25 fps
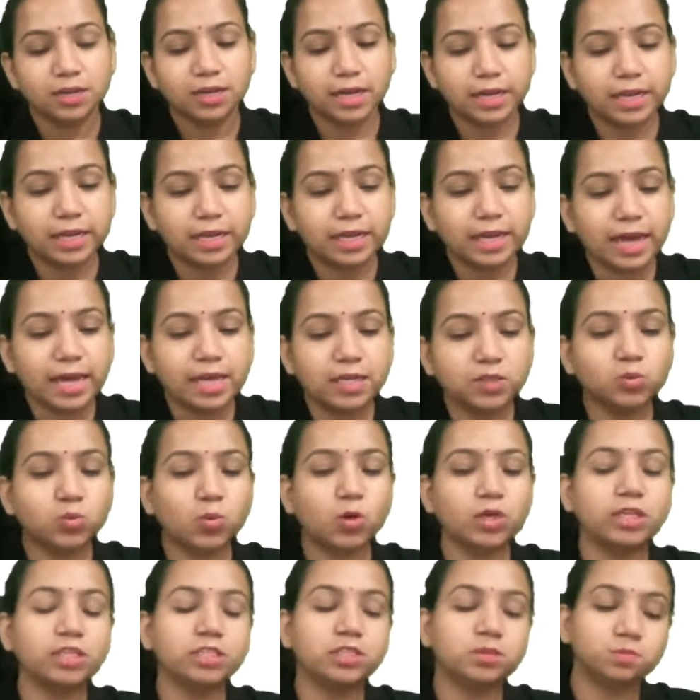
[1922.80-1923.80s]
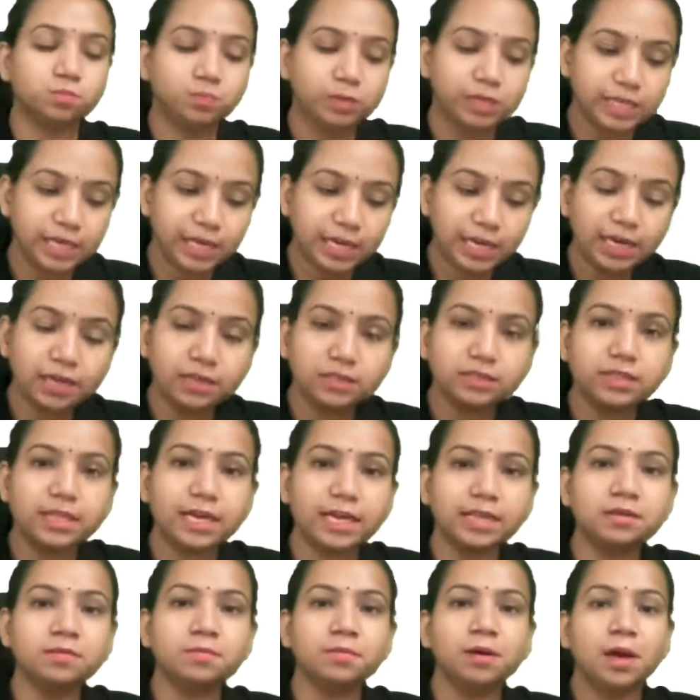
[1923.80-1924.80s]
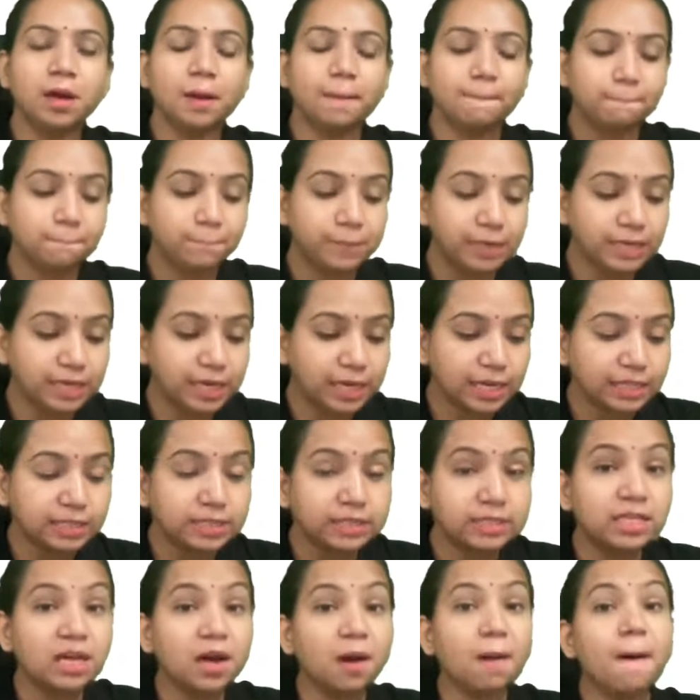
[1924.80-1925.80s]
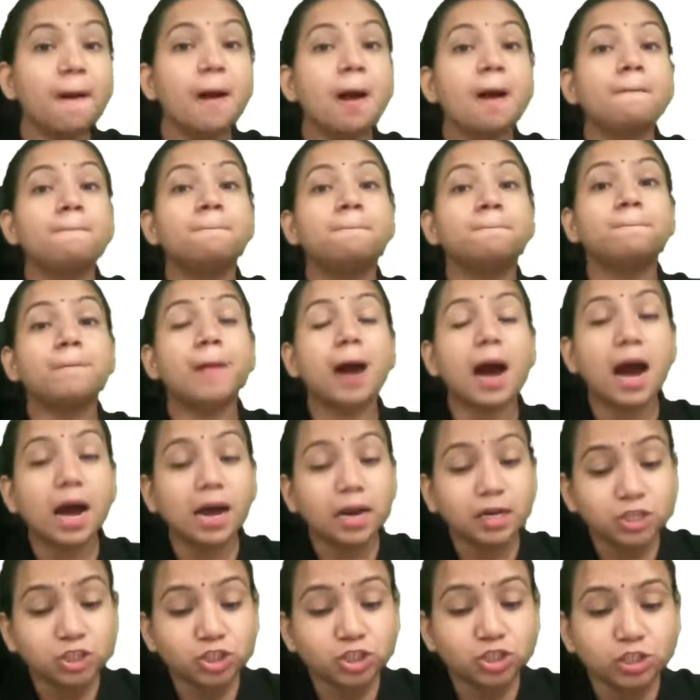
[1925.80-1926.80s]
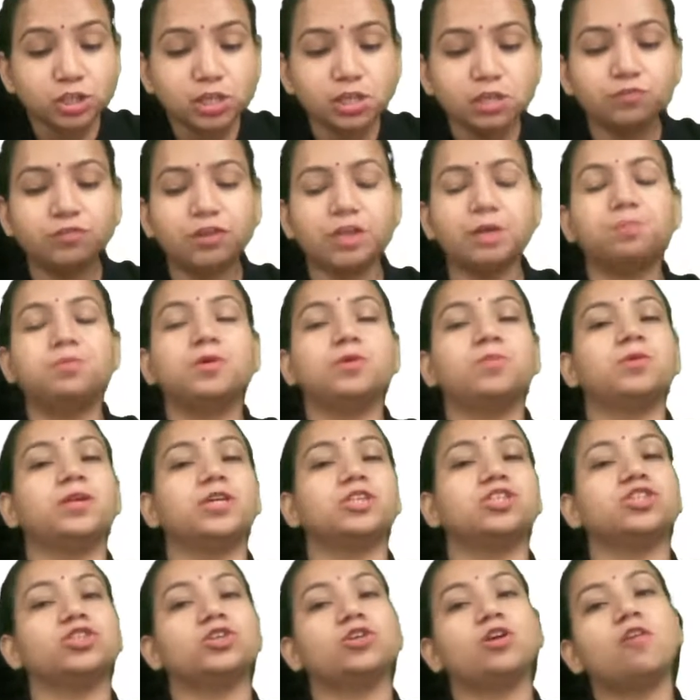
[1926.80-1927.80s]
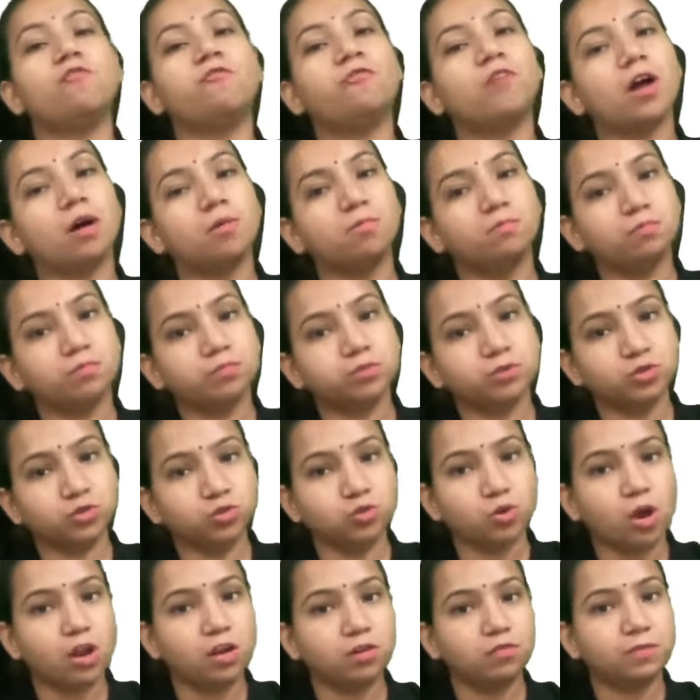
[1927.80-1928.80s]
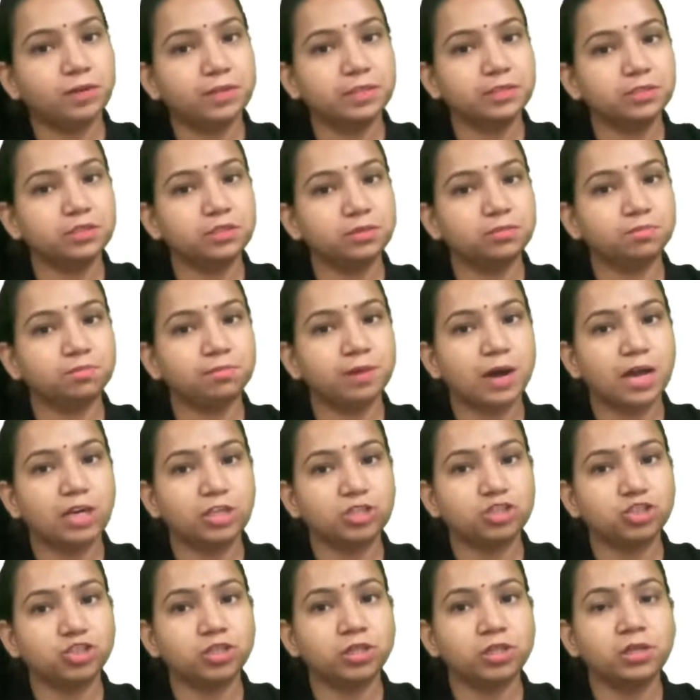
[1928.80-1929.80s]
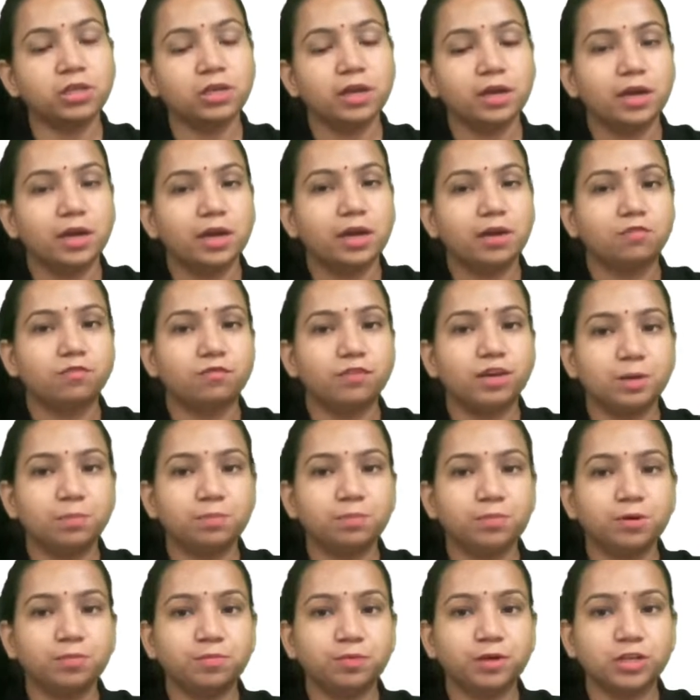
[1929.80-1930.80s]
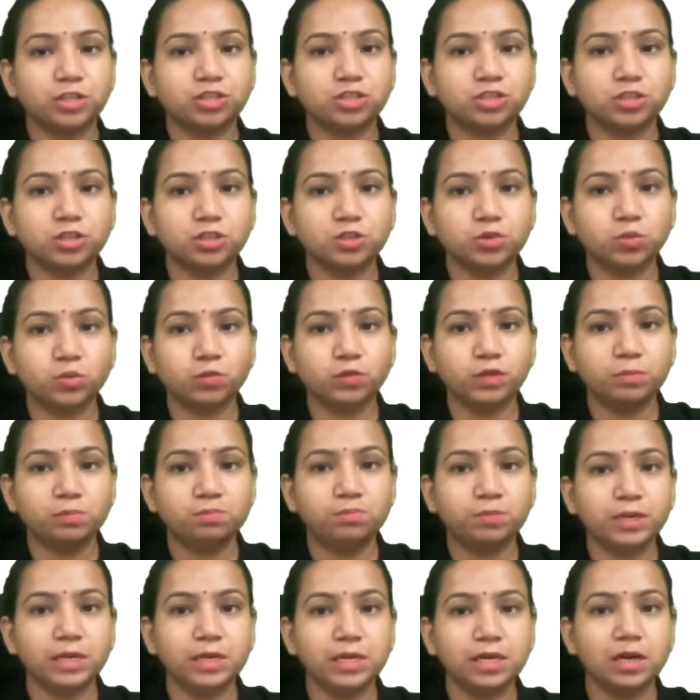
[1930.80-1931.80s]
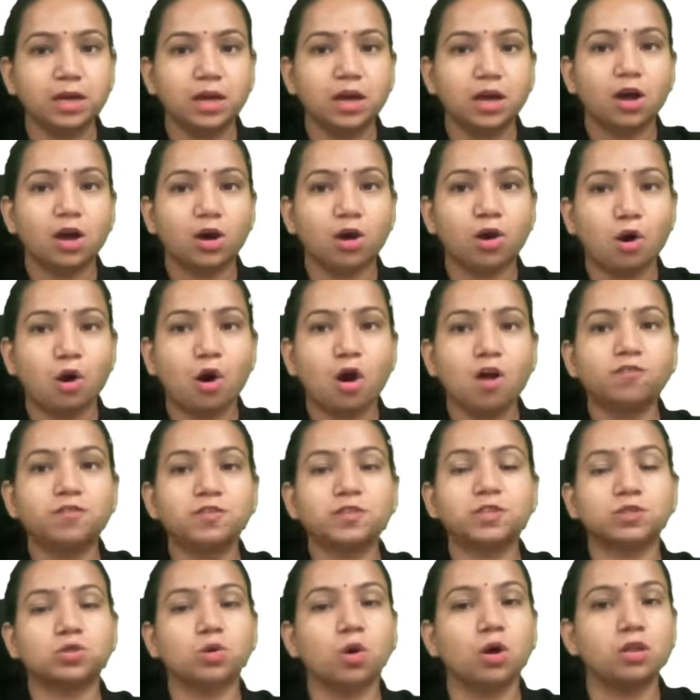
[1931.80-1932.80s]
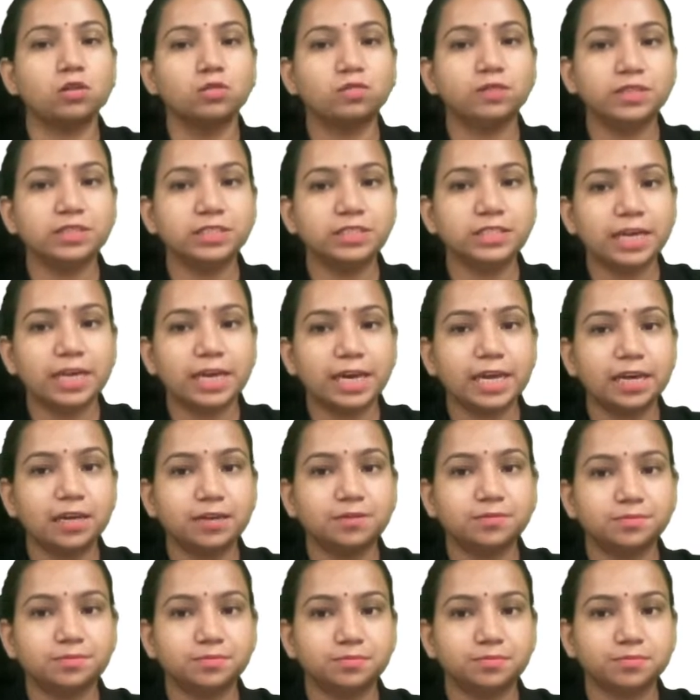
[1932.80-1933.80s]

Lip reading: Correct guys. What is PA? Then PA is the partial vapor pressure of solvent. Partial vapor pressure. So VP of solvent A.